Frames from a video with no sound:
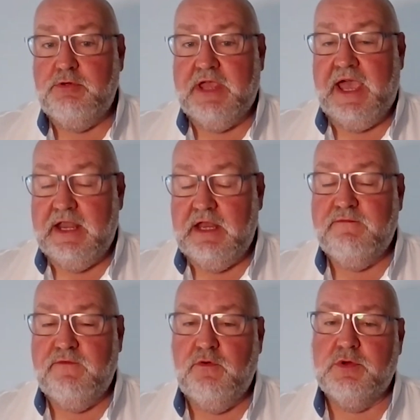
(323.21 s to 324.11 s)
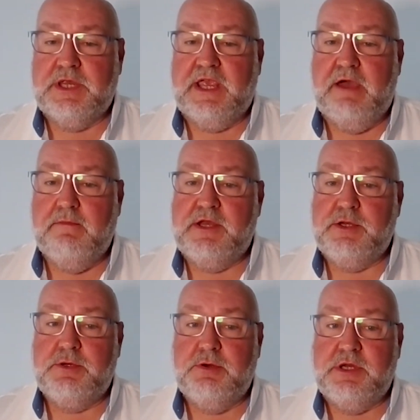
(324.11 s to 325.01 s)
you can enforce account
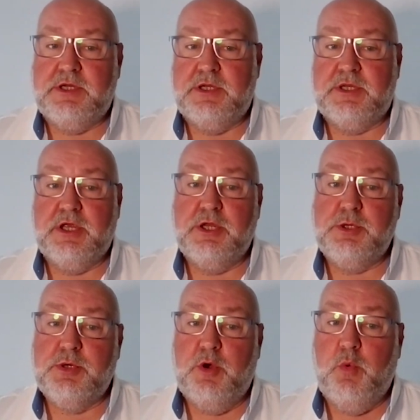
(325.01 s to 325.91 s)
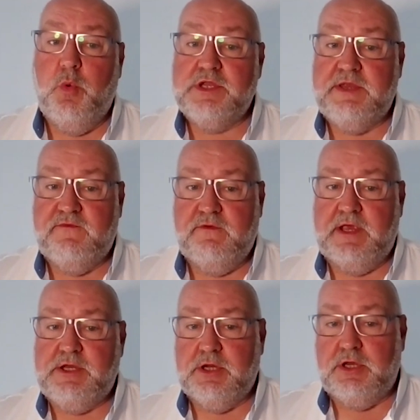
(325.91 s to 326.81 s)
manager restrictions to control what
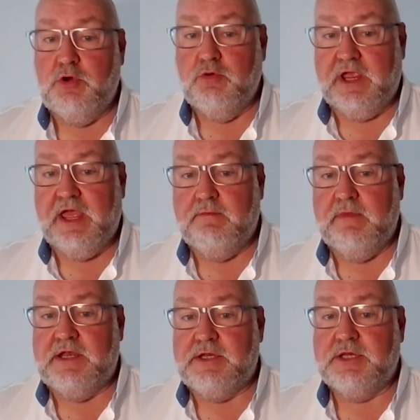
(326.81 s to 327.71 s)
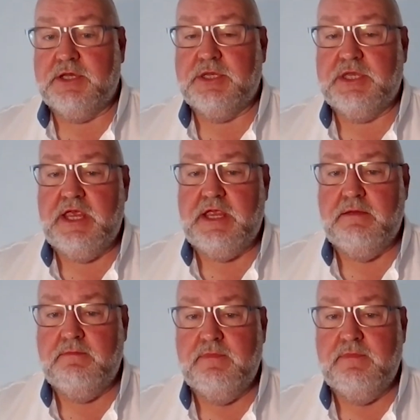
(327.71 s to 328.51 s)
information your account managers can see?